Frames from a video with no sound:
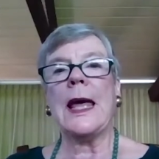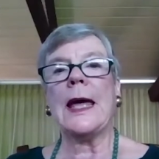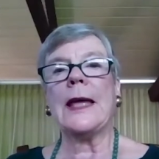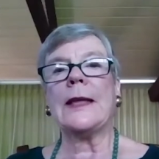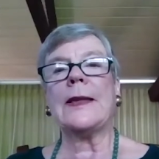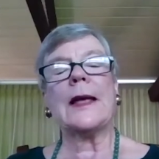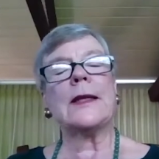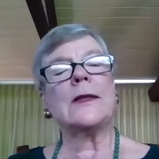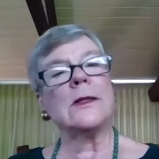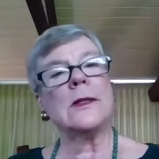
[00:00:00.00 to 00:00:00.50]

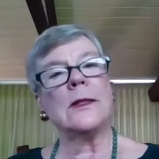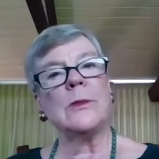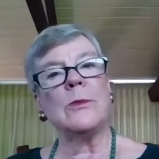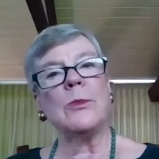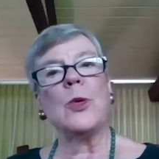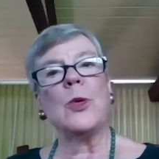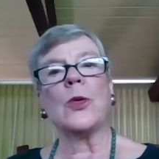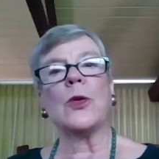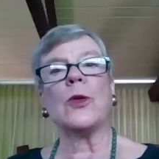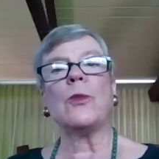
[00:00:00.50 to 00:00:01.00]
And that's an
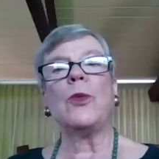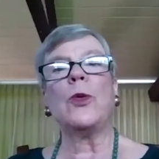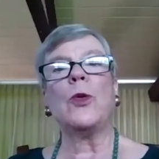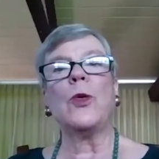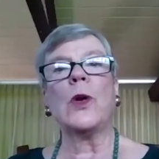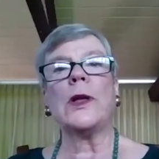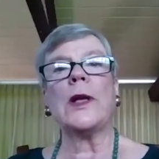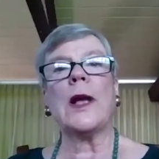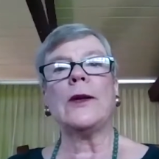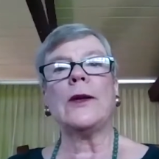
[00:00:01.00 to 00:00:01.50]
important
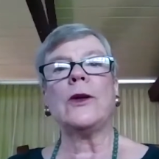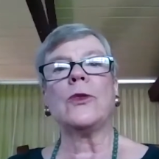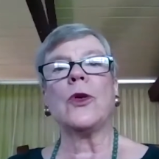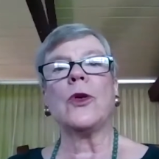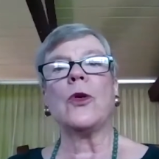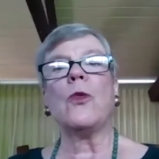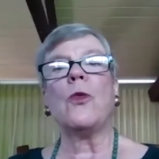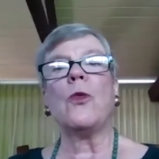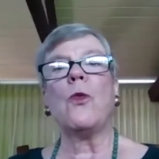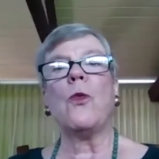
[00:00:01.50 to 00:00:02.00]
point. I don't
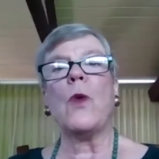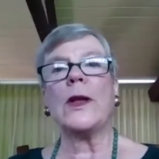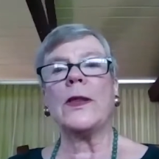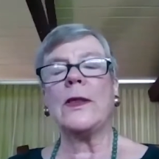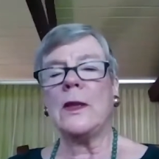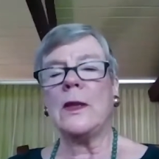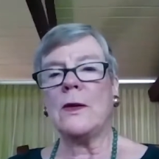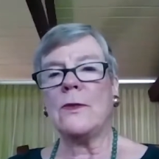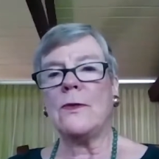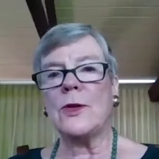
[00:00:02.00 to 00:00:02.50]
know
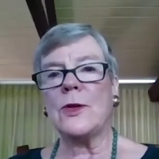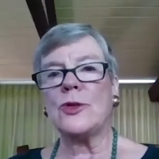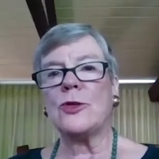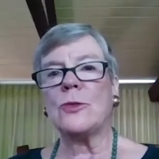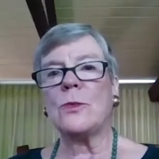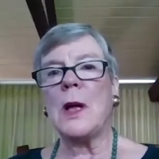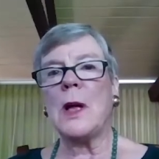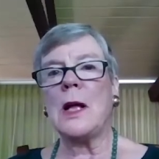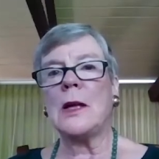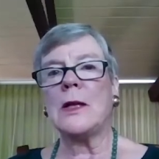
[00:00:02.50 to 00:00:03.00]
what the
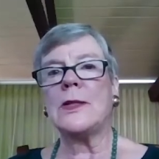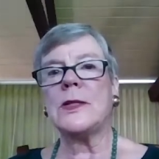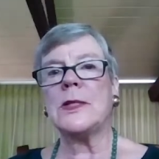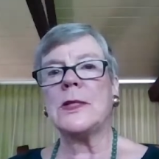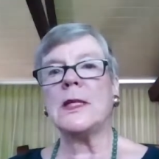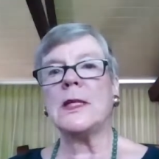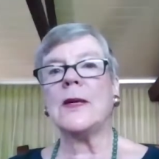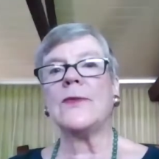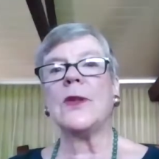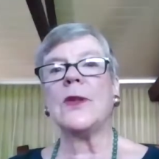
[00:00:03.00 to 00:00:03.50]
official
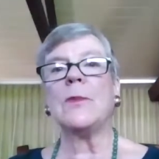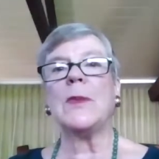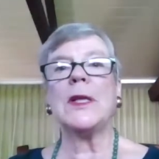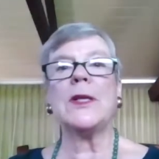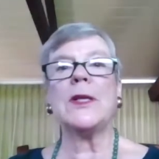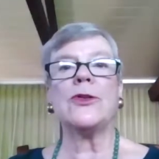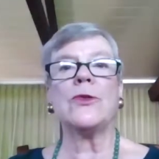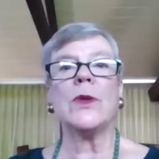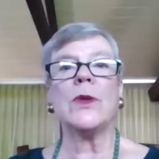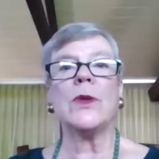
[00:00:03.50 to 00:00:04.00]
policy of the
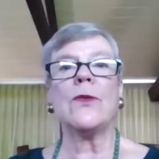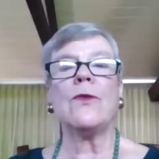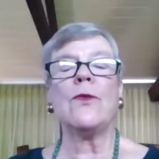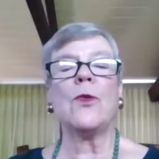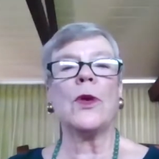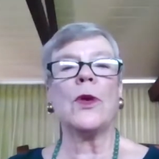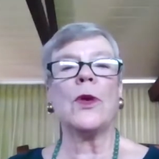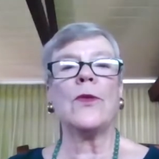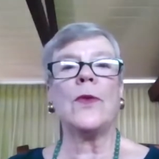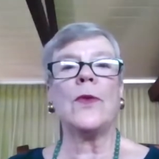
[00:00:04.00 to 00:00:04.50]
Ministry of
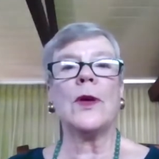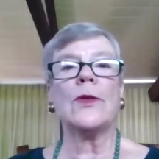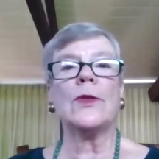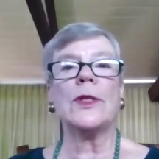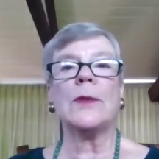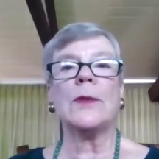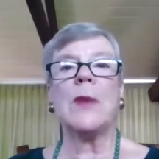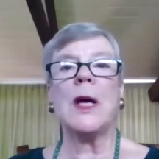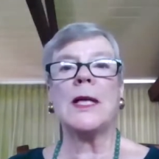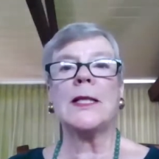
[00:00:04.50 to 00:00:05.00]
Foreign
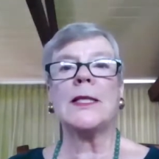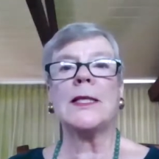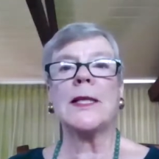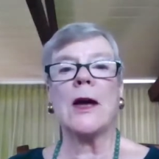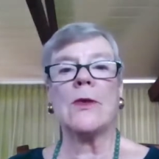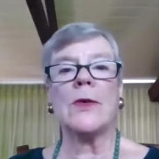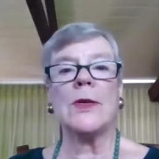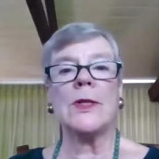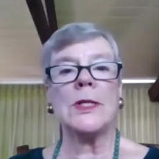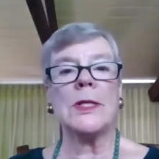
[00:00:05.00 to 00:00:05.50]
Affairs in
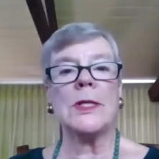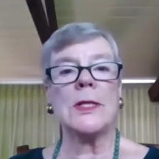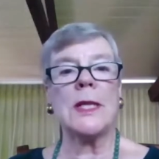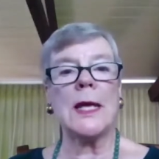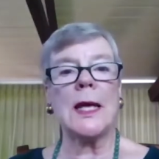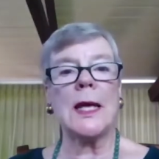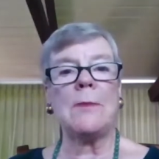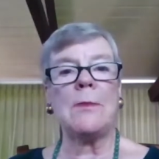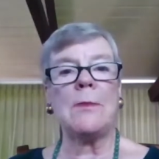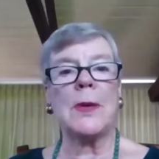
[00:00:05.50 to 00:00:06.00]
Moscow is
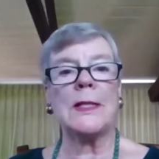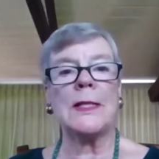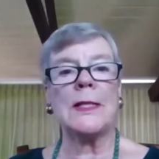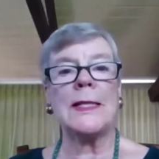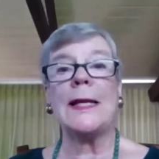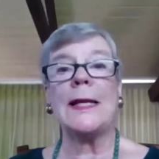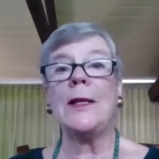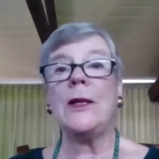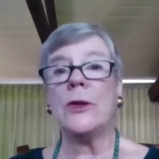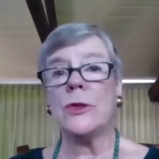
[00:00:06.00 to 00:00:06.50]
today, but
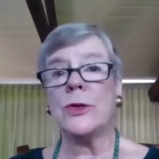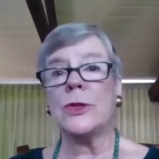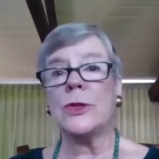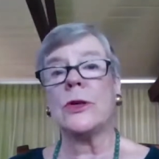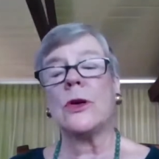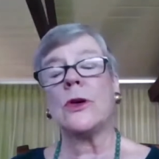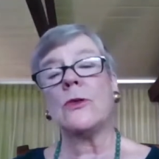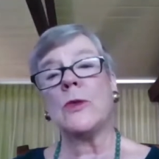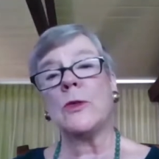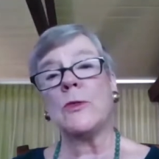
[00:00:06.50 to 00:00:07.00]
10 years
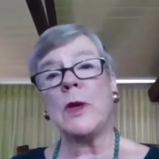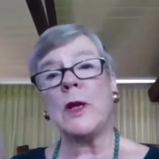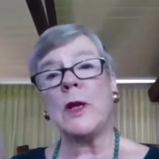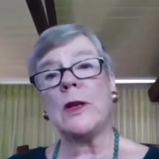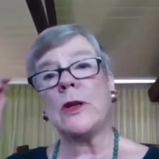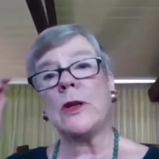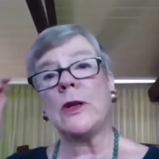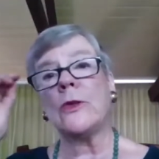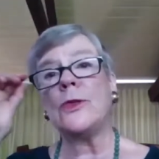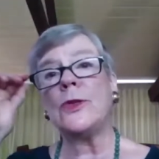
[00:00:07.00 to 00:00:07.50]
ago when we
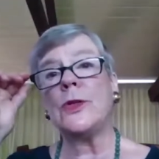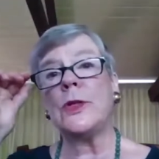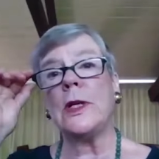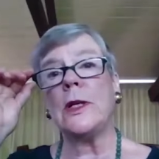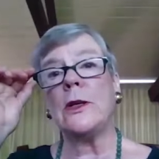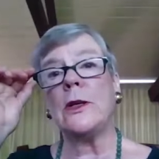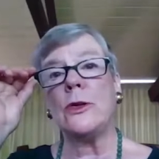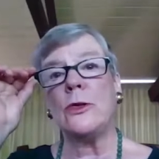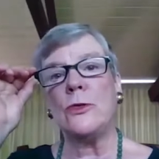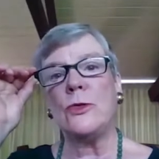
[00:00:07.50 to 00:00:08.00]

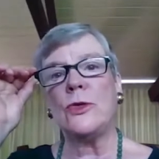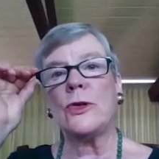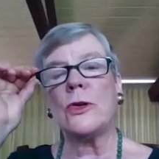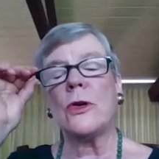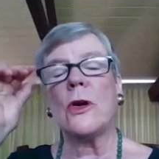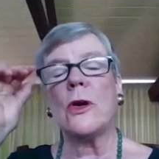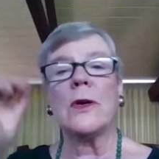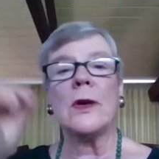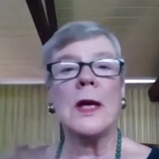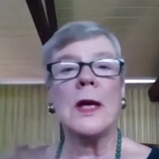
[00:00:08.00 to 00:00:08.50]
negotiated New
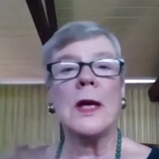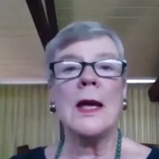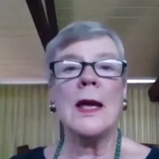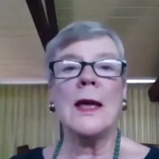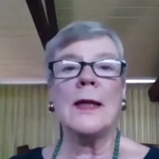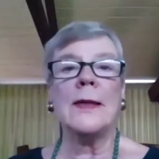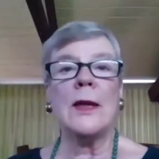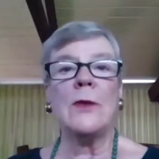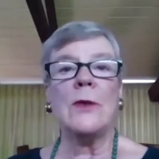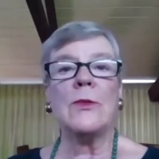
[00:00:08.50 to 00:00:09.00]
START,
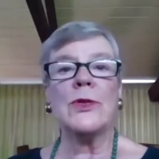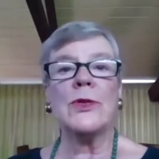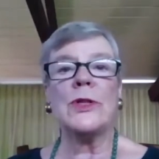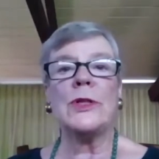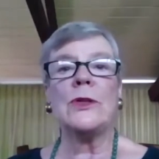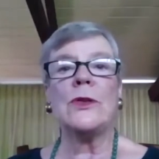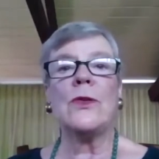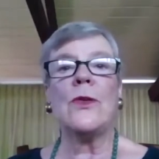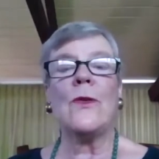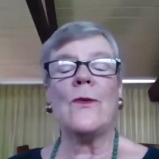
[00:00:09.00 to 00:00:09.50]
they were
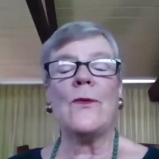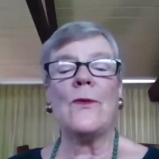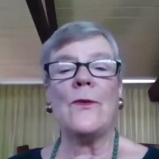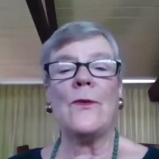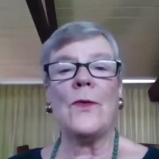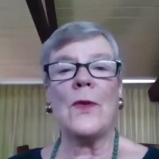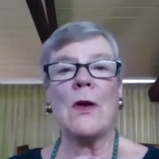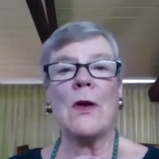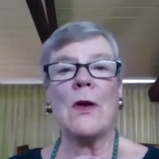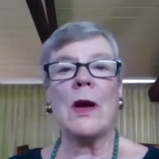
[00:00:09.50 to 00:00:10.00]
still
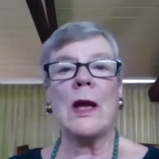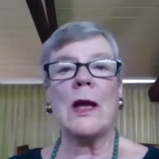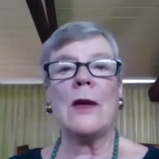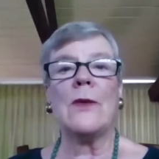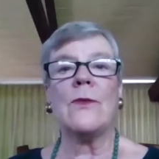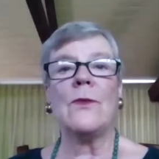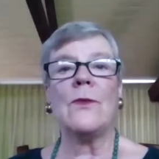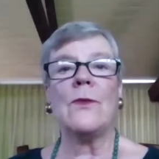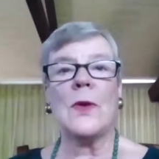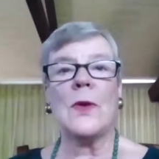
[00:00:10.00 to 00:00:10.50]

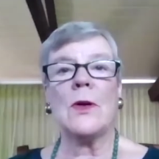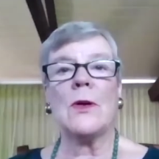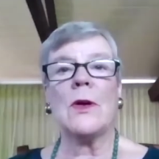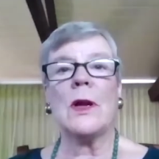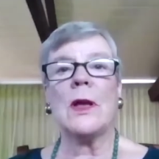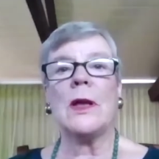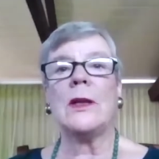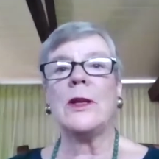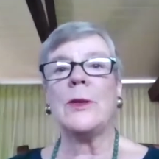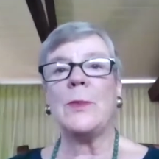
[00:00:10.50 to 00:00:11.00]
very,
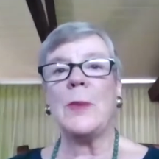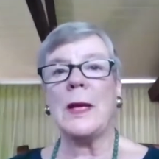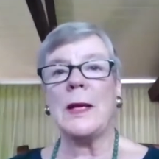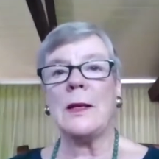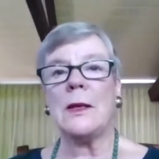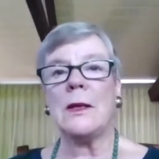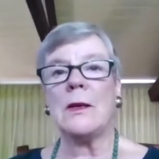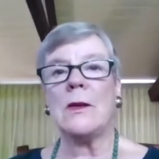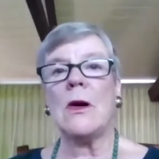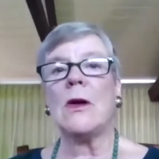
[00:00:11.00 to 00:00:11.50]
very
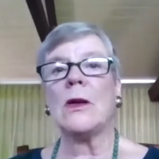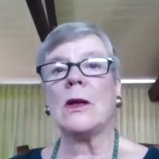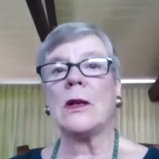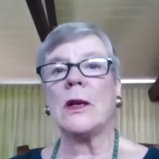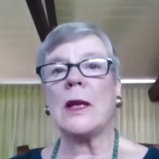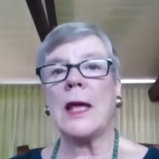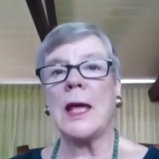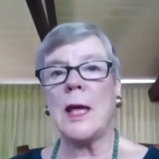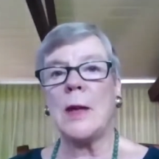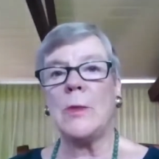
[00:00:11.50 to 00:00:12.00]
dependent on
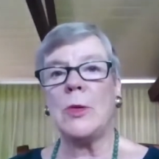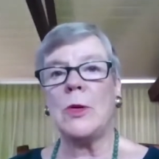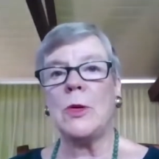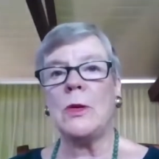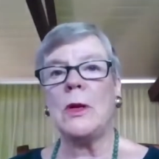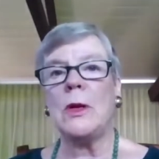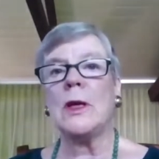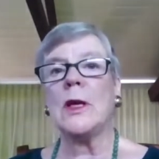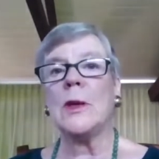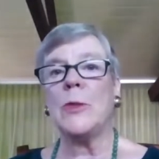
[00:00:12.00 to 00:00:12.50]

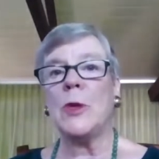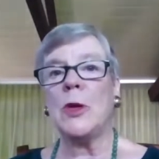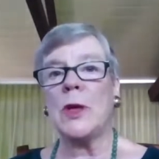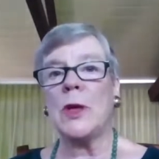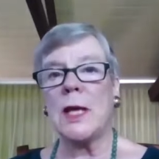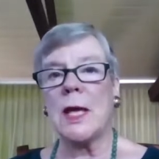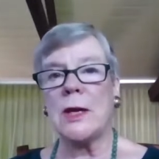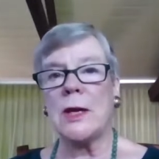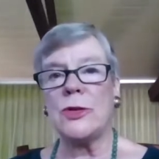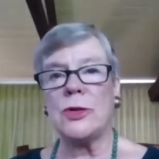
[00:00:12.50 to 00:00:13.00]
cable
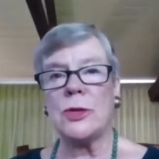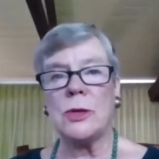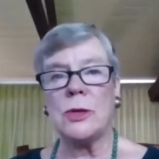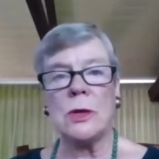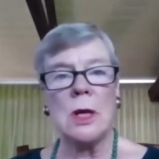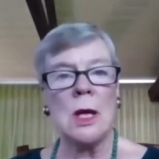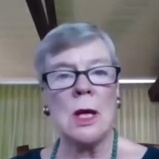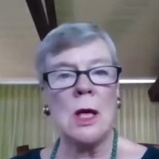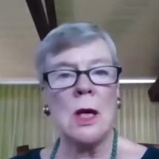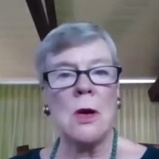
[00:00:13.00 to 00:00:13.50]

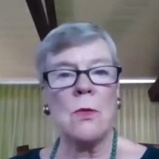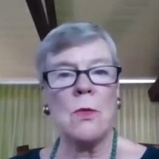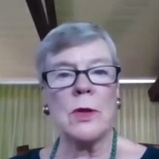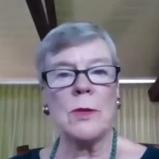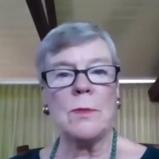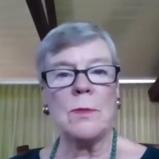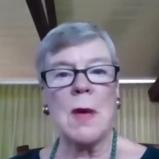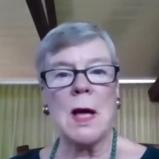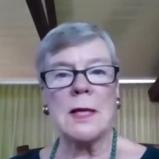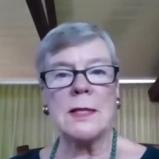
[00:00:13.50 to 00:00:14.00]
communication
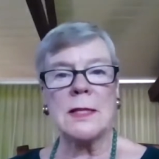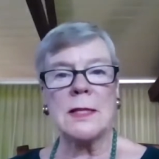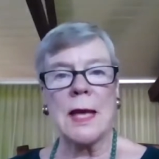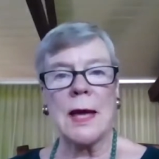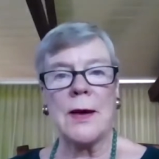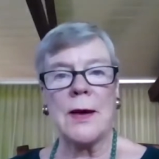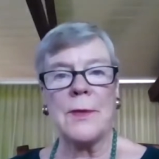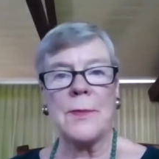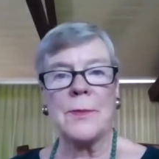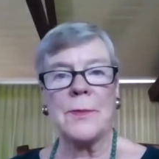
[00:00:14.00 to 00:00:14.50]
with
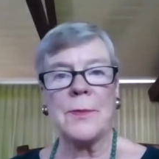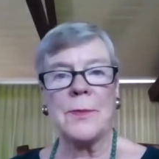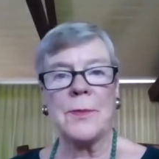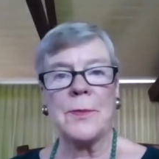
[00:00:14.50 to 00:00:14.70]
Moscow.